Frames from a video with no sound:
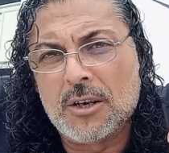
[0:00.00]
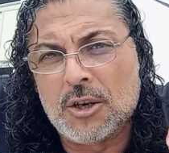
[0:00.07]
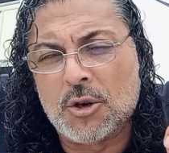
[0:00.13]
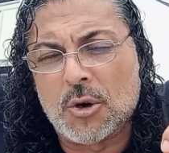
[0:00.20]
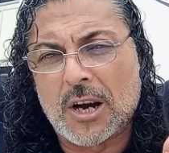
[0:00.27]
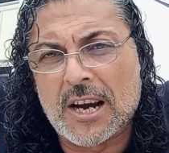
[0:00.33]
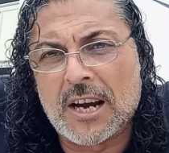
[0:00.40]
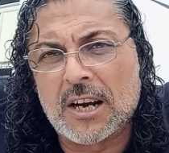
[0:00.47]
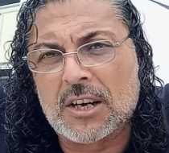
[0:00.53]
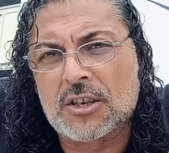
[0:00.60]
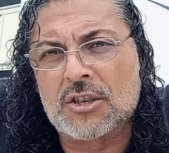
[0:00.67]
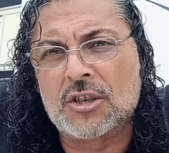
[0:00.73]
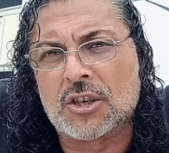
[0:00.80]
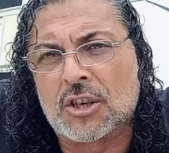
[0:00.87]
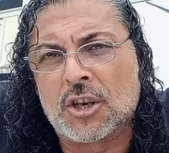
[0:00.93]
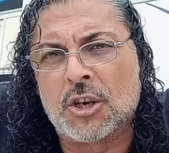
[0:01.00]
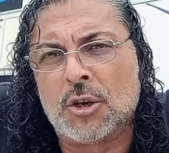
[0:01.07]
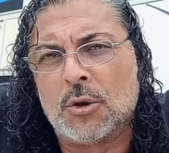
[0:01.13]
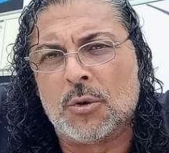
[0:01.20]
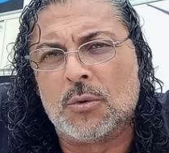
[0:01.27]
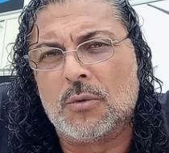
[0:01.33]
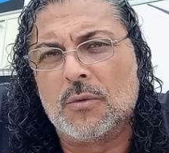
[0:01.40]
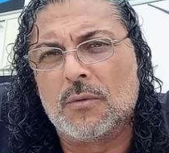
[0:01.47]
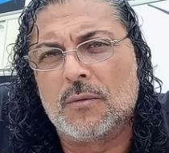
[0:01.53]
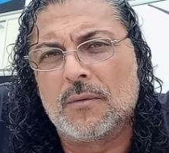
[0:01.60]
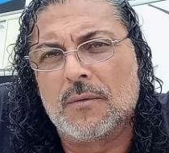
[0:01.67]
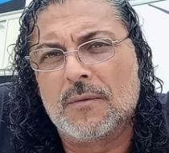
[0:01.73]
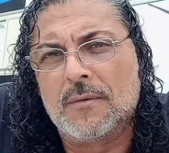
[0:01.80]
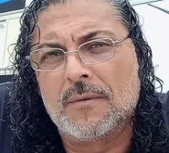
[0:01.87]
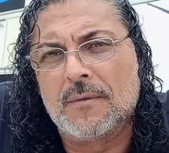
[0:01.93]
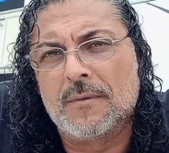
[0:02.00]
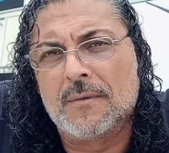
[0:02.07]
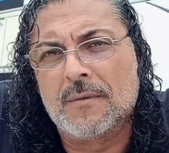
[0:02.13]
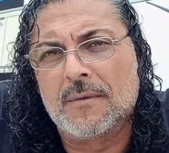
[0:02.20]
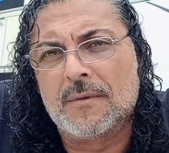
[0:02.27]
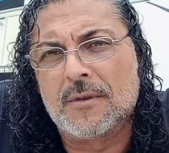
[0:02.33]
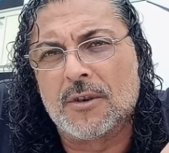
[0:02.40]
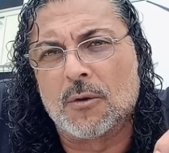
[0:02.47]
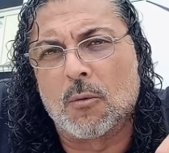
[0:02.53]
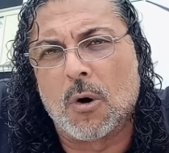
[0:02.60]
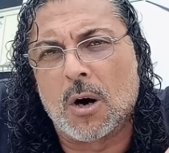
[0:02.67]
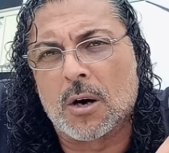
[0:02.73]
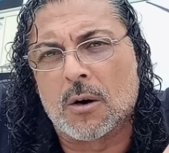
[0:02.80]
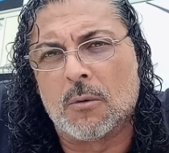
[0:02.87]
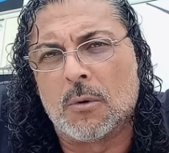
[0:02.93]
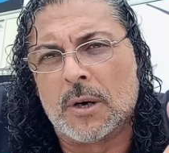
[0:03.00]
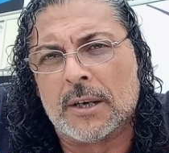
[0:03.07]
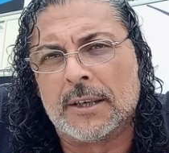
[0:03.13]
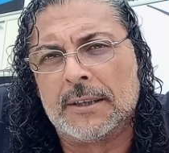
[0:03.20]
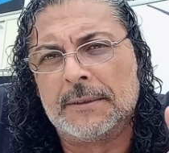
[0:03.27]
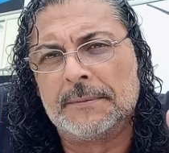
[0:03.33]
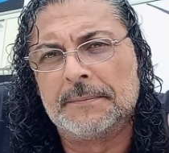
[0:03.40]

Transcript: you execute your walkaway.